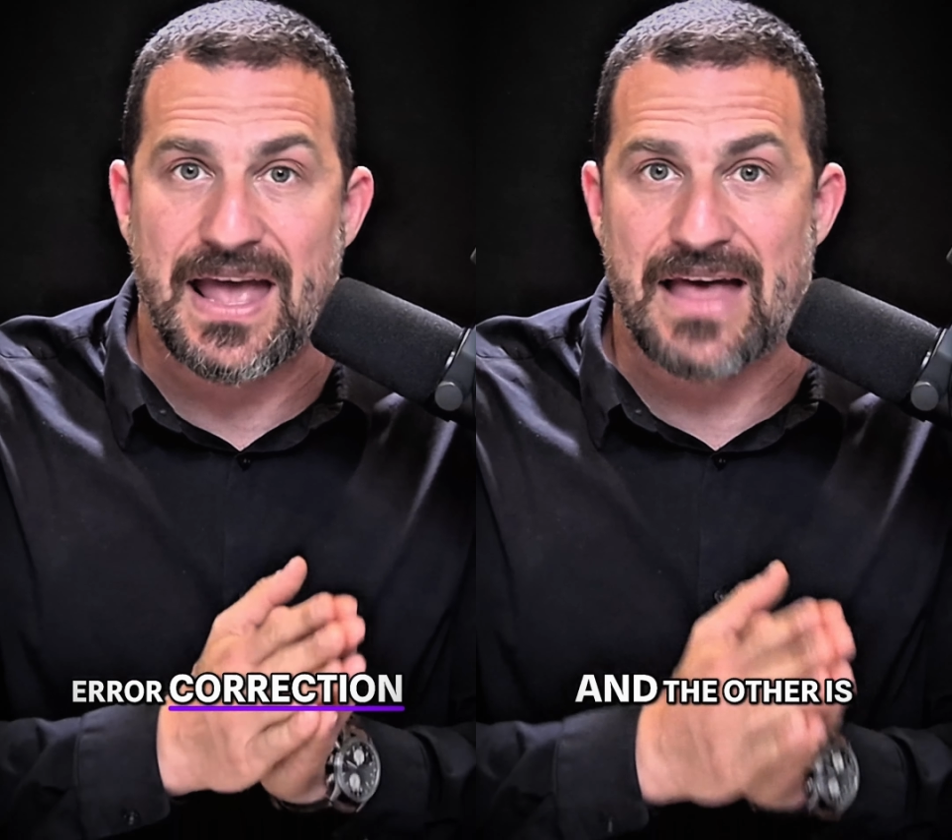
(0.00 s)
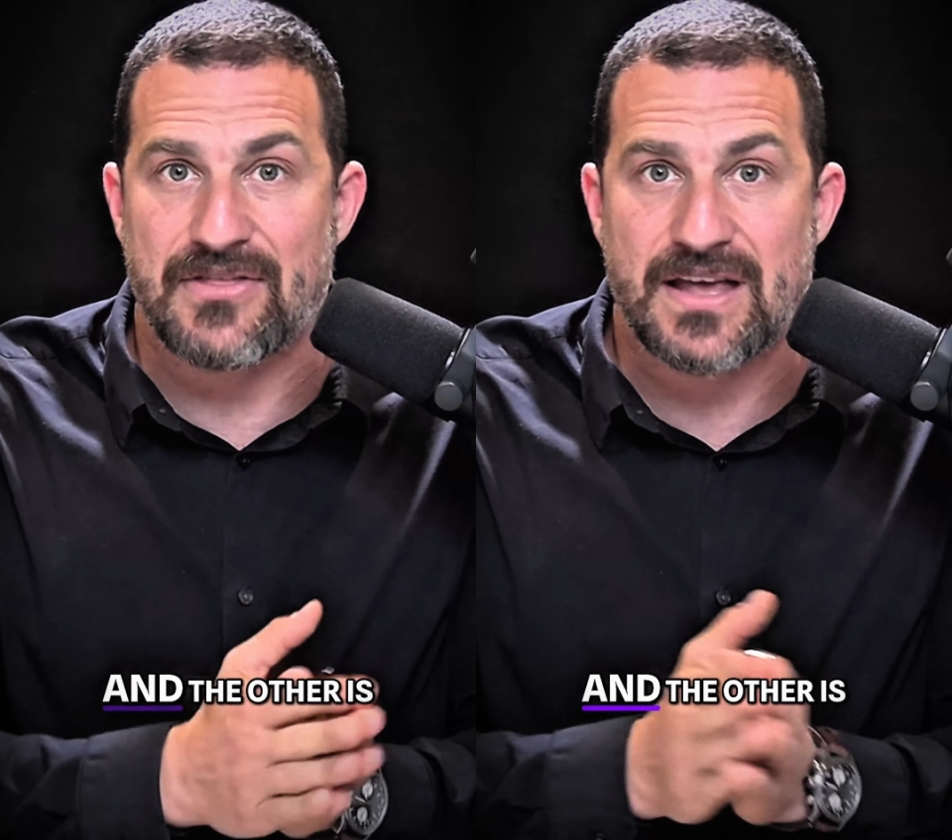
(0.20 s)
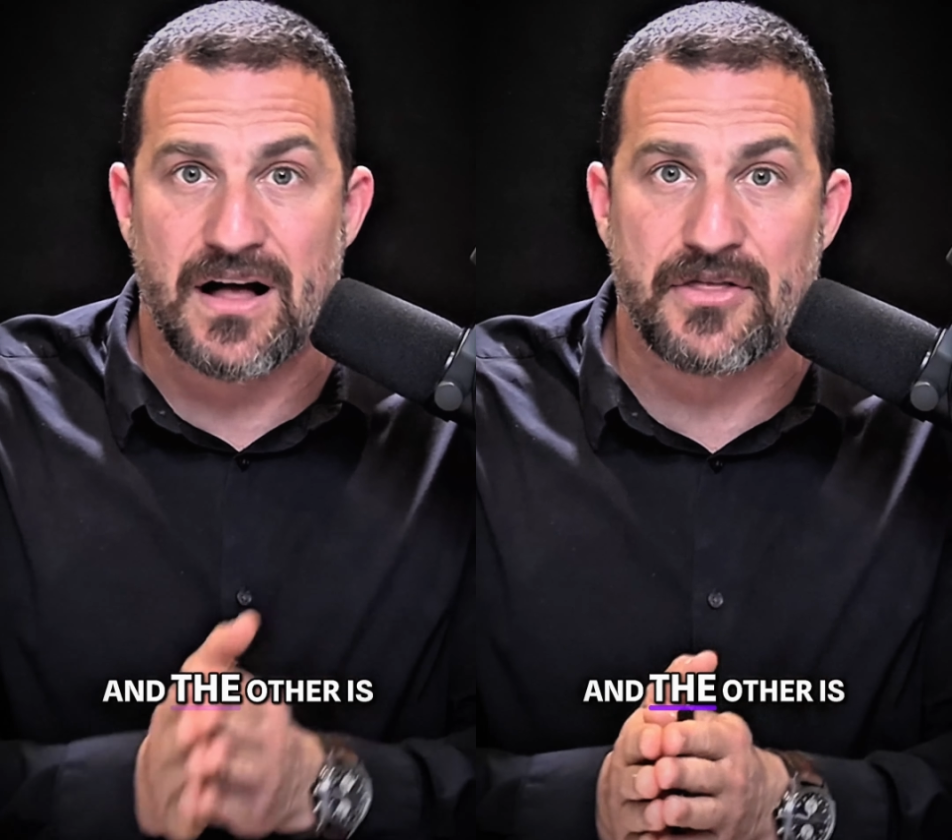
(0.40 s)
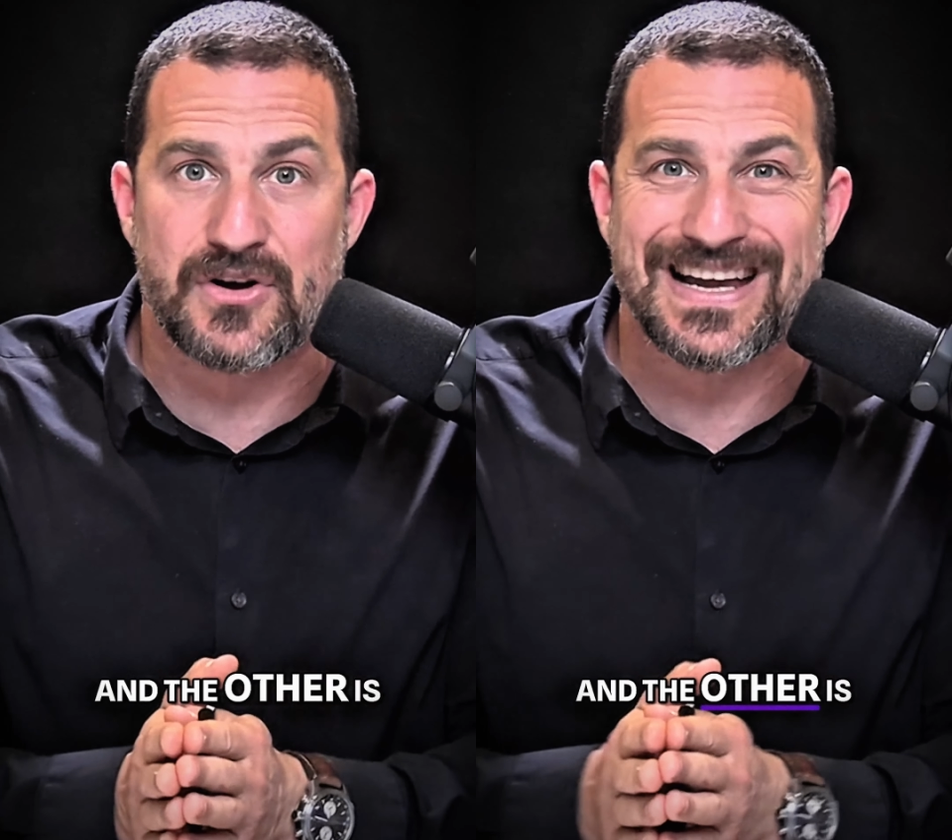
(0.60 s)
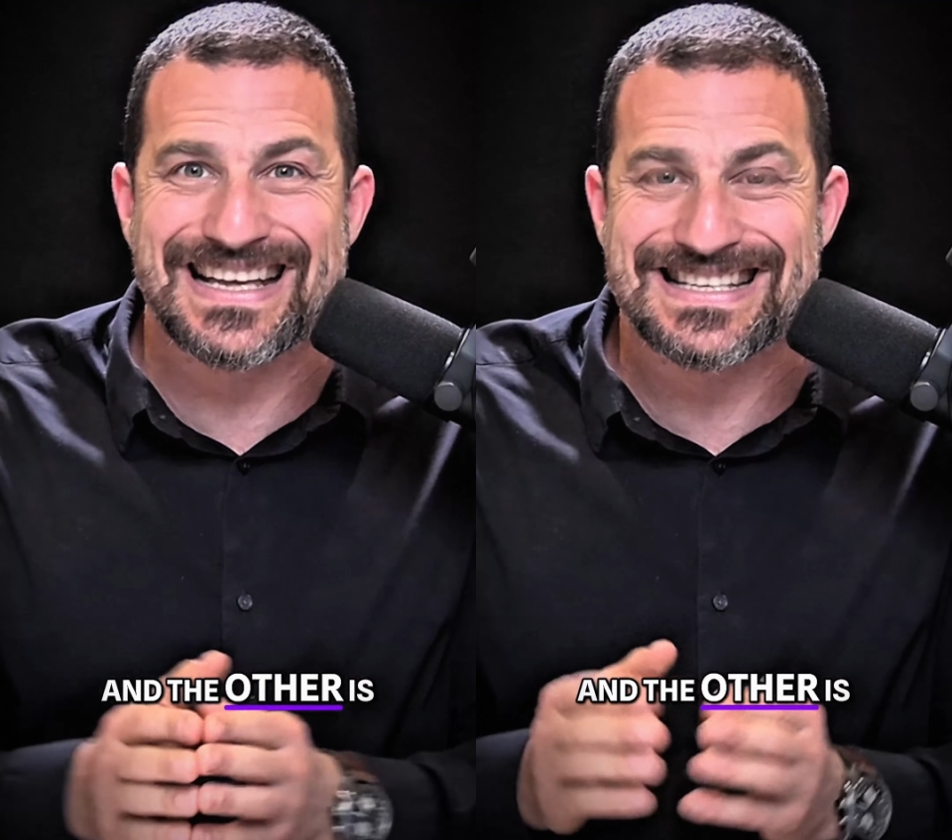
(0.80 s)
and the
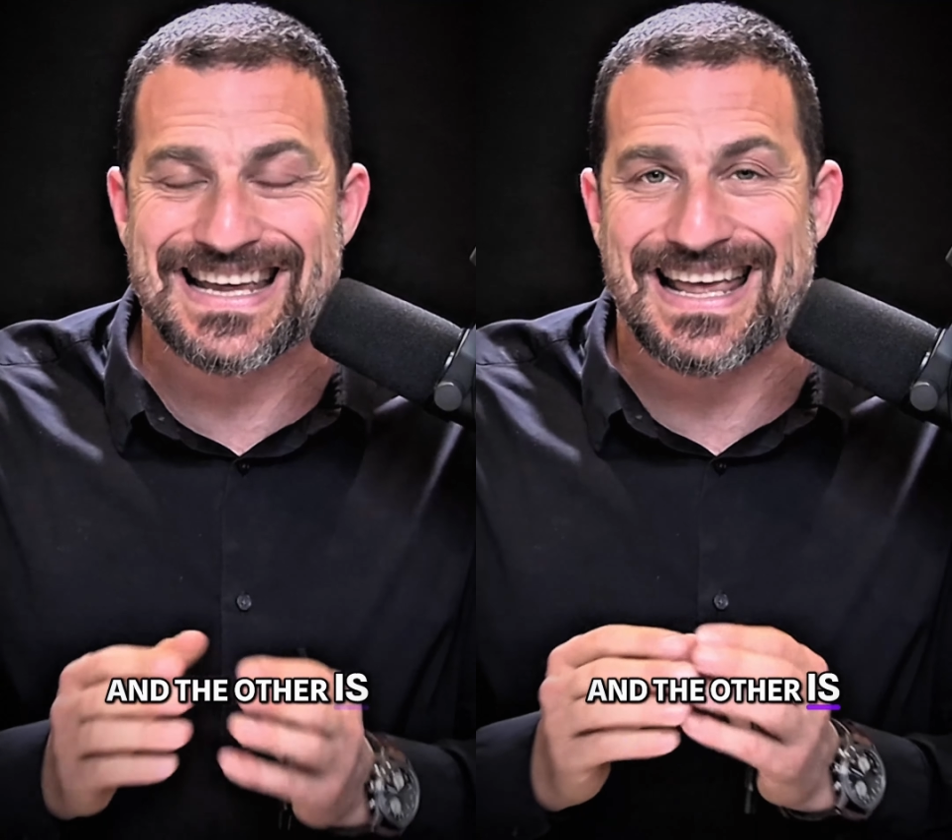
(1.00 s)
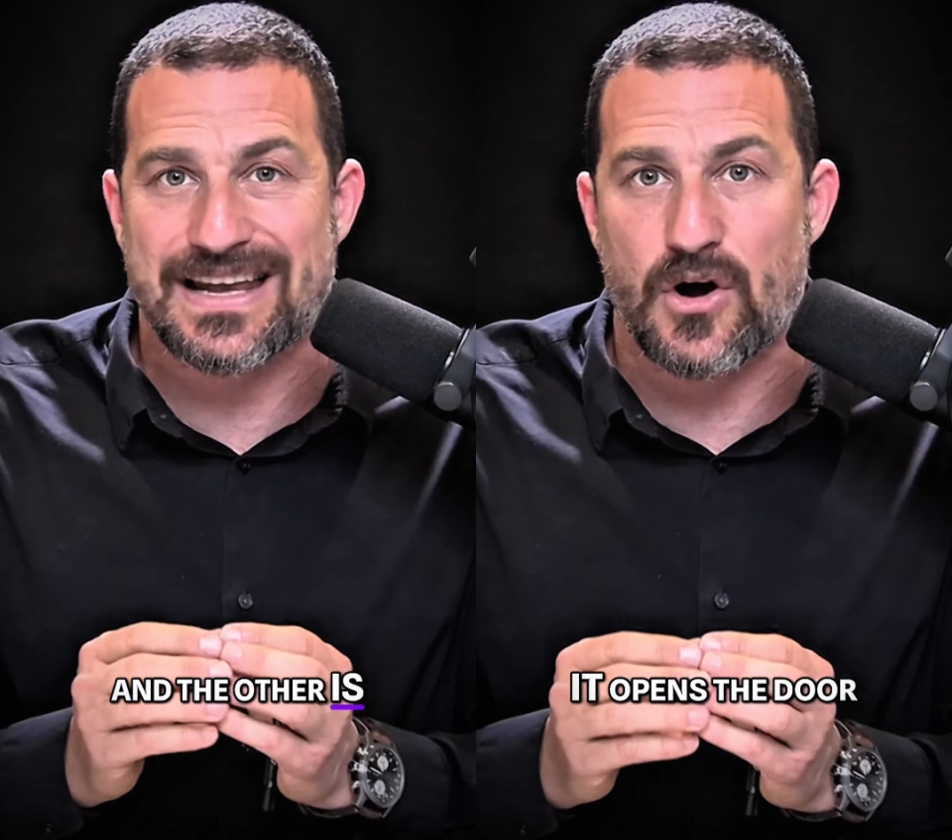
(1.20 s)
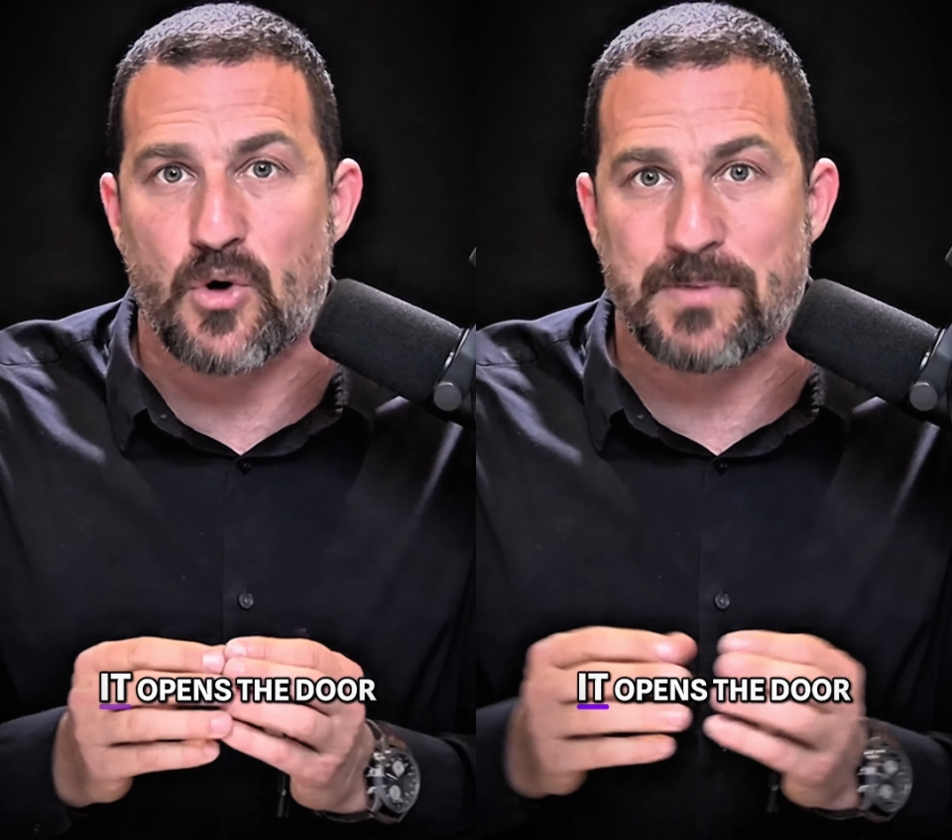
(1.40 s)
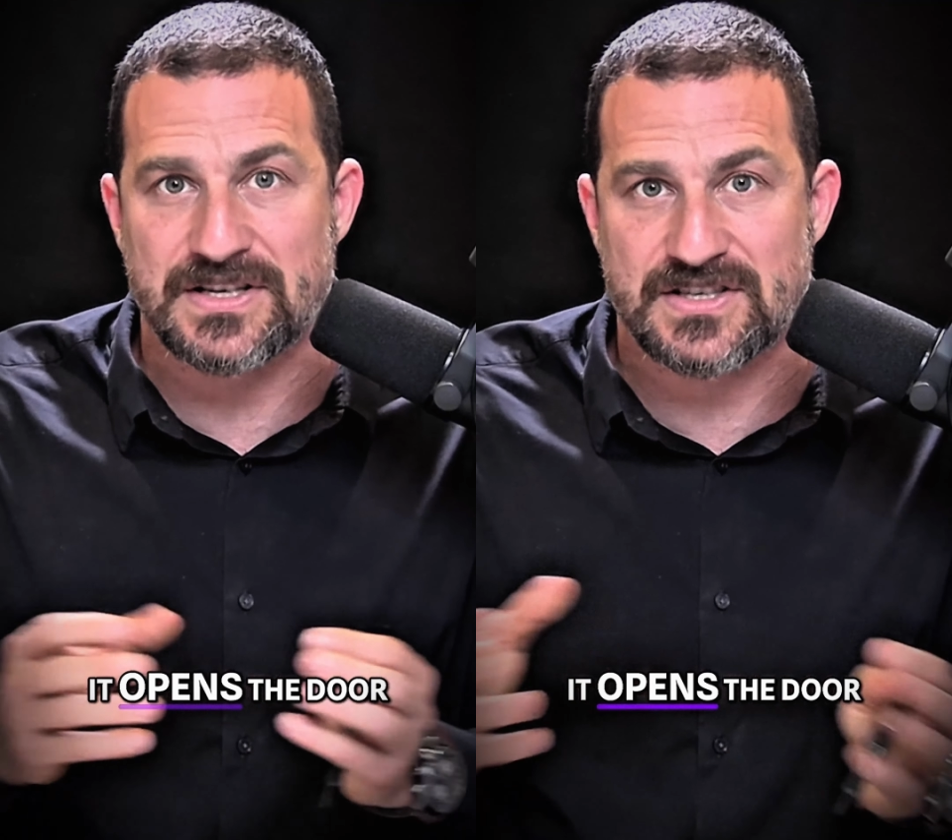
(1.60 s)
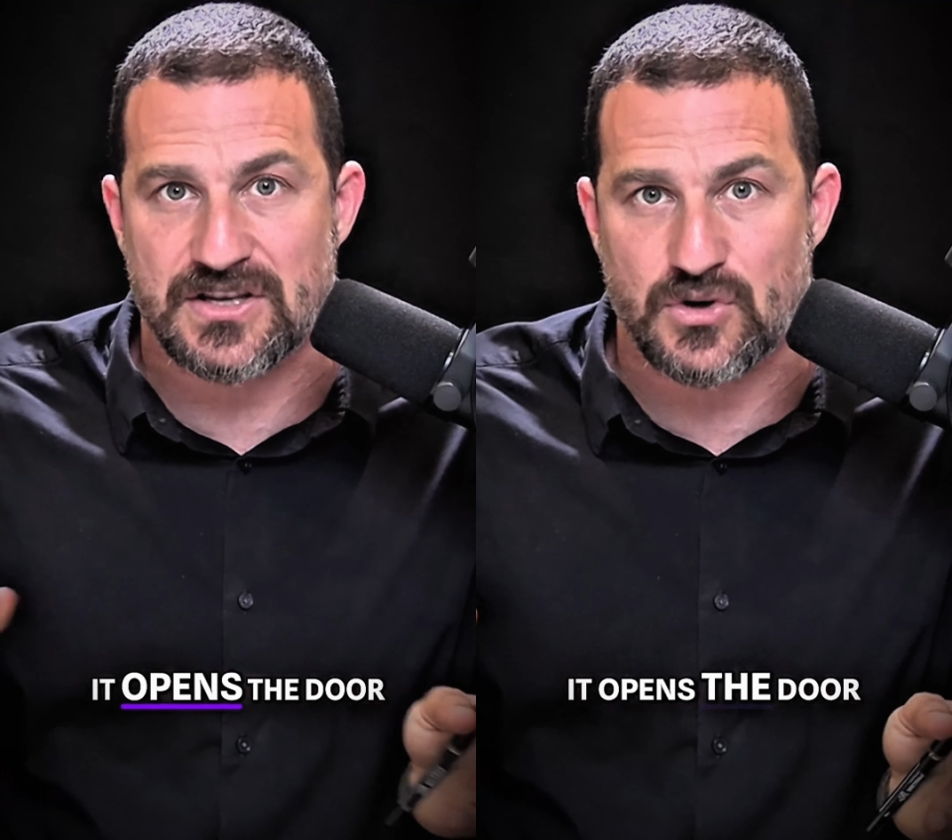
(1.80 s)
other is it
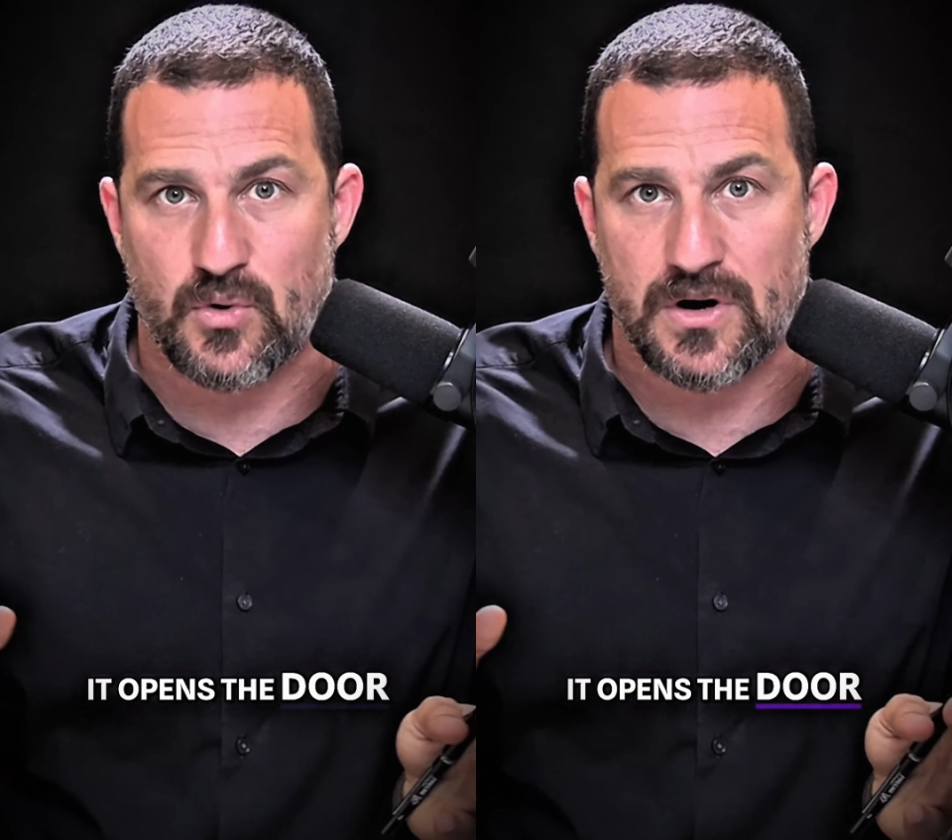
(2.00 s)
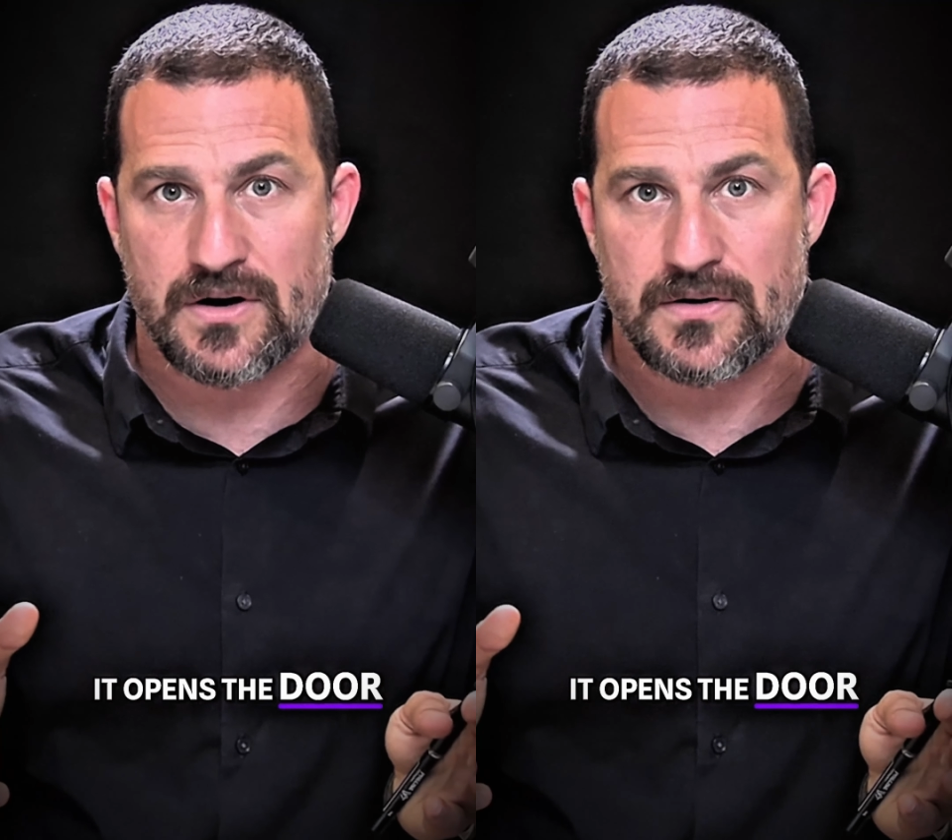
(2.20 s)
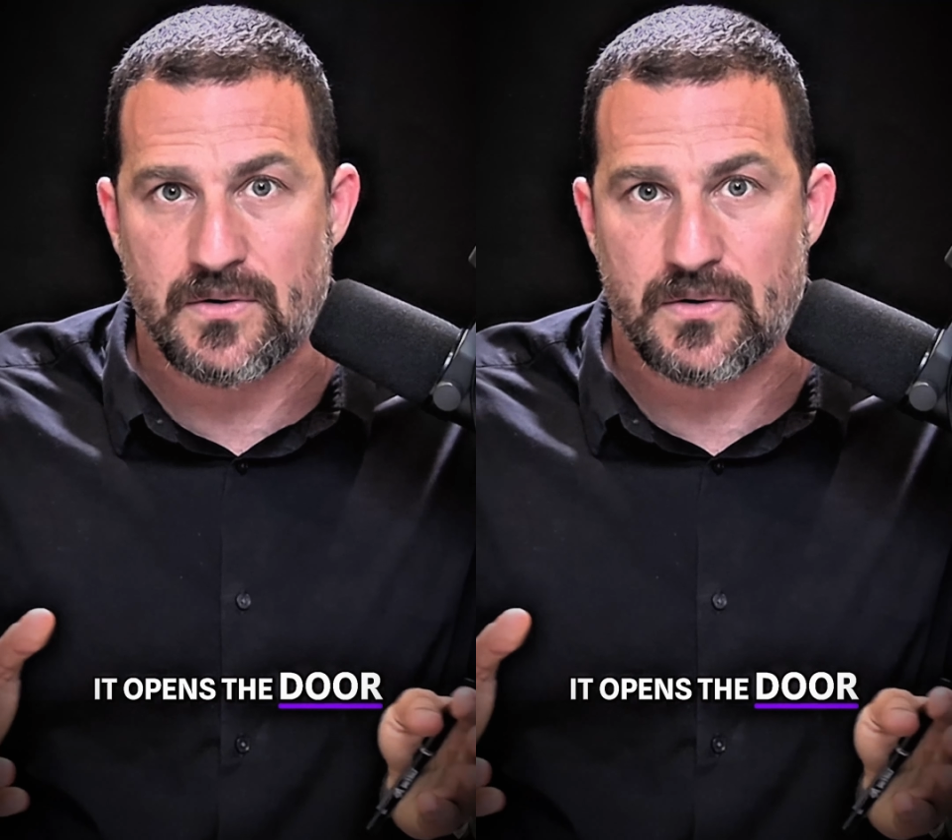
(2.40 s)
opens the door